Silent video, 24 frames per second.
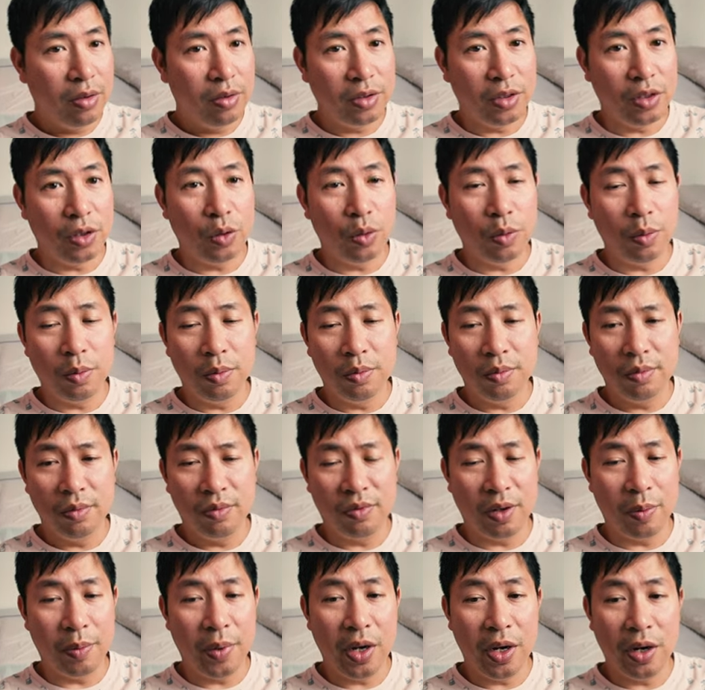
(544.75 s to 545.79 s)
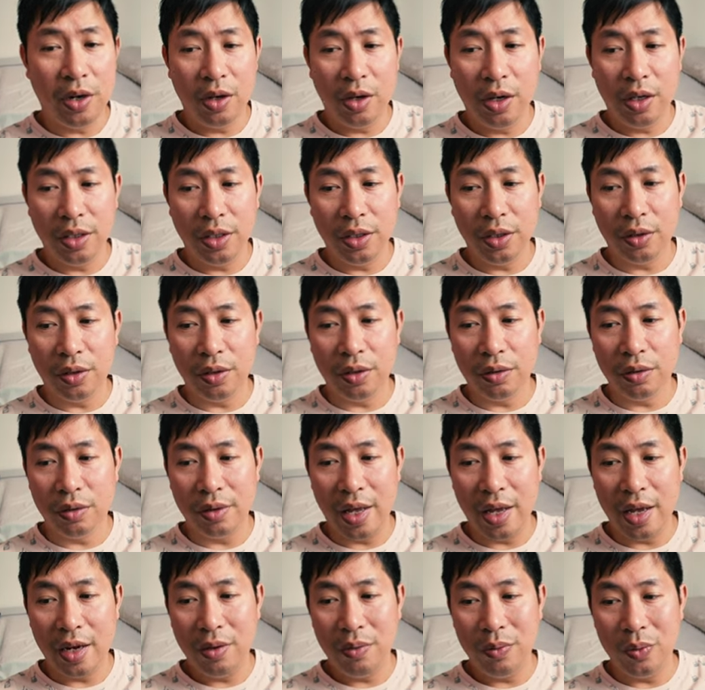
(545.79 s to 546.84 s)
So from here until
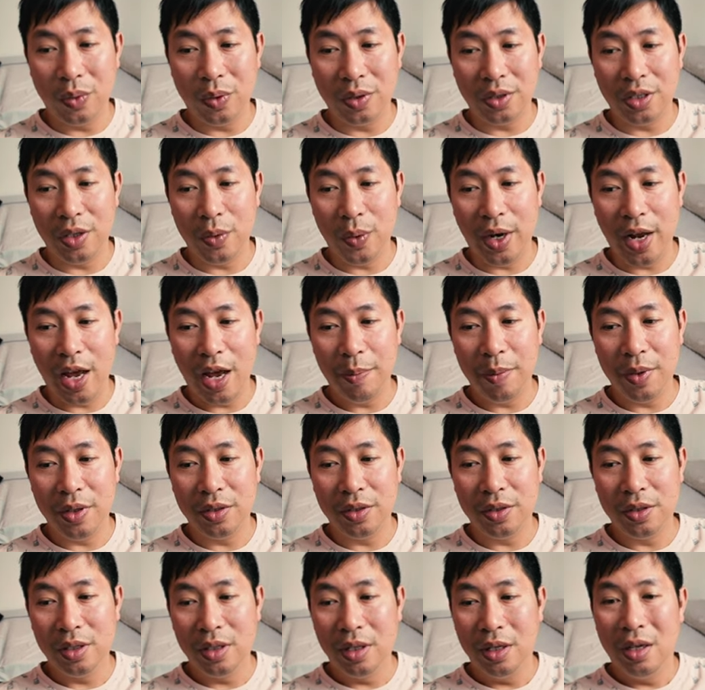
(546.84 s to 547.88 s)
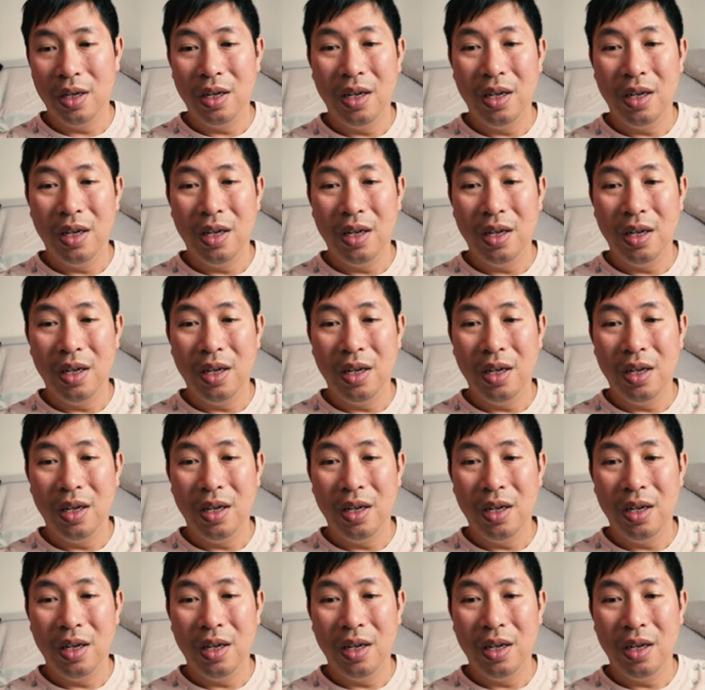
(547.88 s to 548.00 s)
then, we'll see what happens.